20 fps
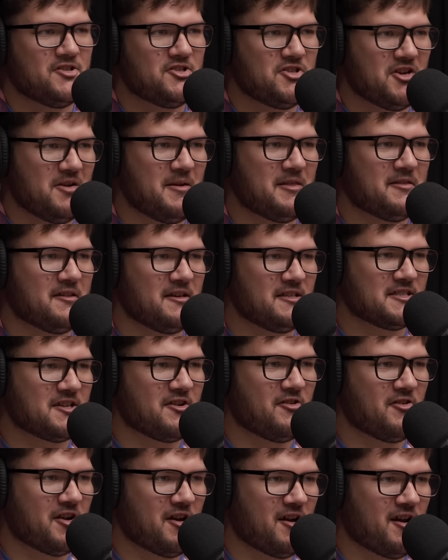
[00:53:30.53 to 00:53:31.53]
too many things
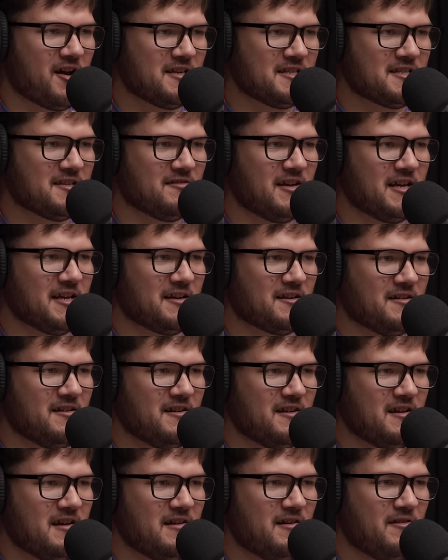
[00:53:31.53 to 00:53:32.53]
going on to like
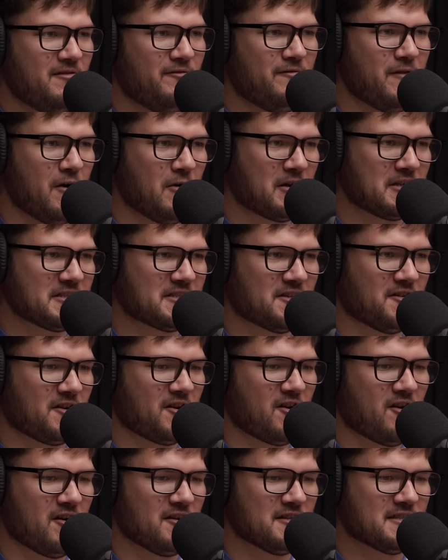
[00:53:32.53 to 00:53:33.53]
focus on the
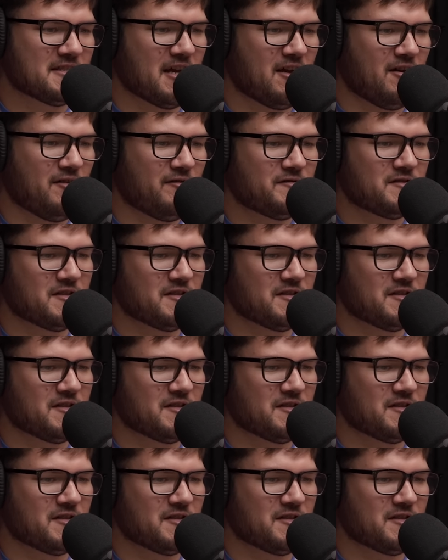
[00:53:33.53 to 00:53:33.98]
car itself.